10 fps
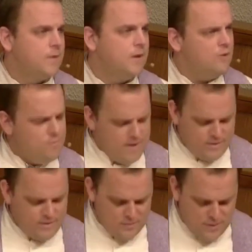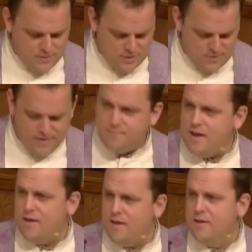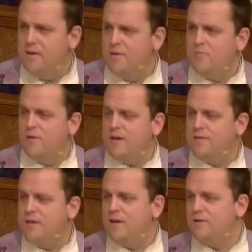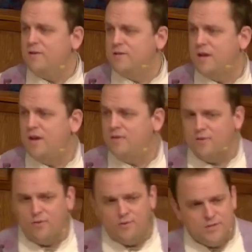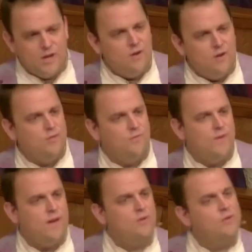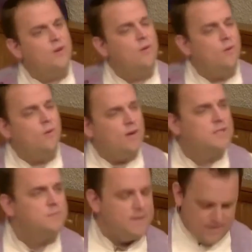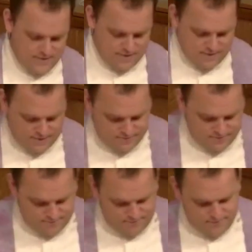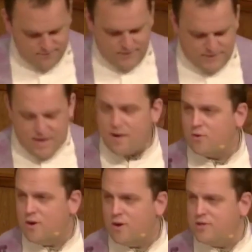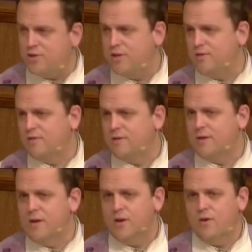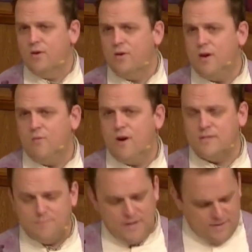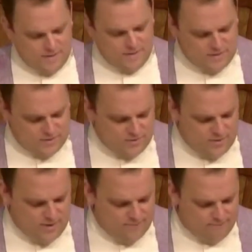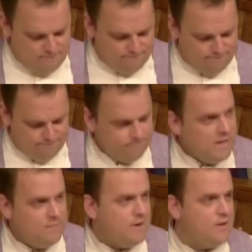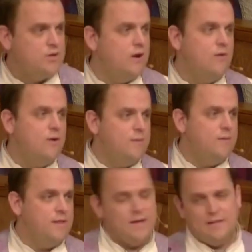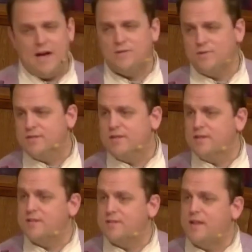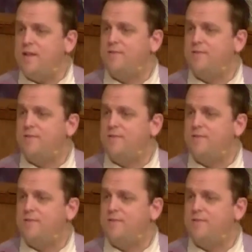Who am I supposed to be? Am I more like the younger son or the older son or the father? Who do I want to be in this? Was that our question? Who do I want to be in this story? I'm not sure I want to be like Lazarus in this life.